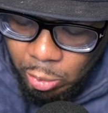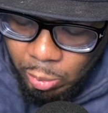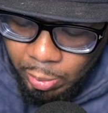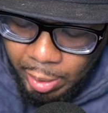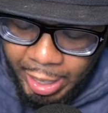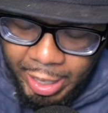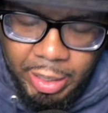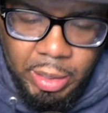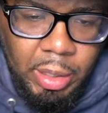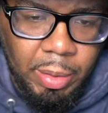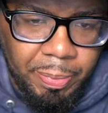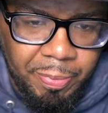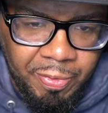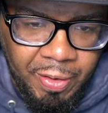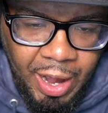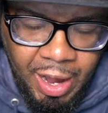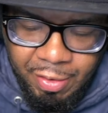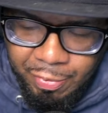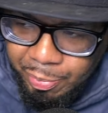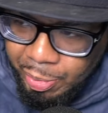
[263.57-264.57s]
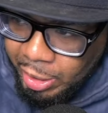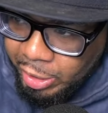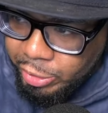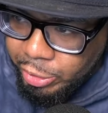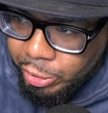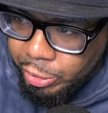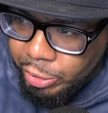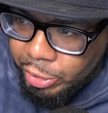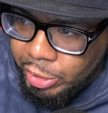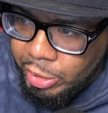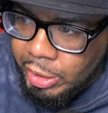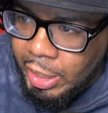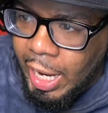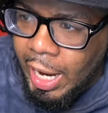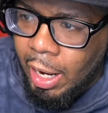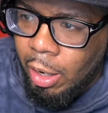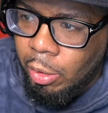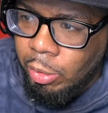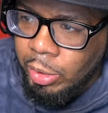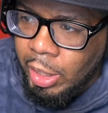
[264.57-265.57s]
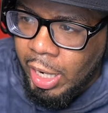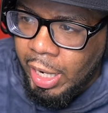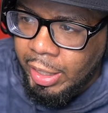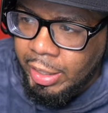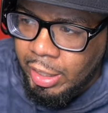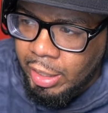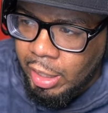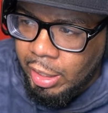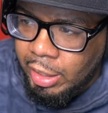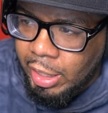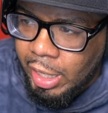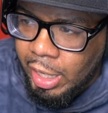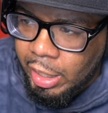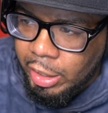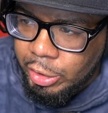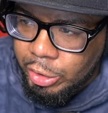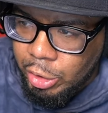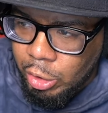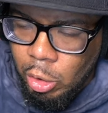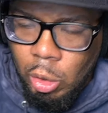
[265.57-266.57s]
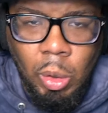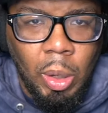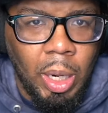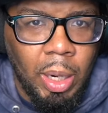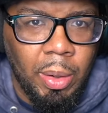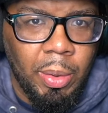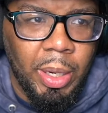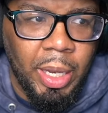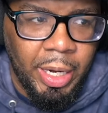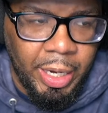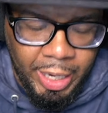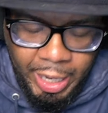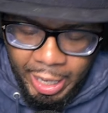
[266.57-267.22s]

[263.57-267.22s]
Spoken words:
rank the five pitchers now that I think that the Yankees should go out and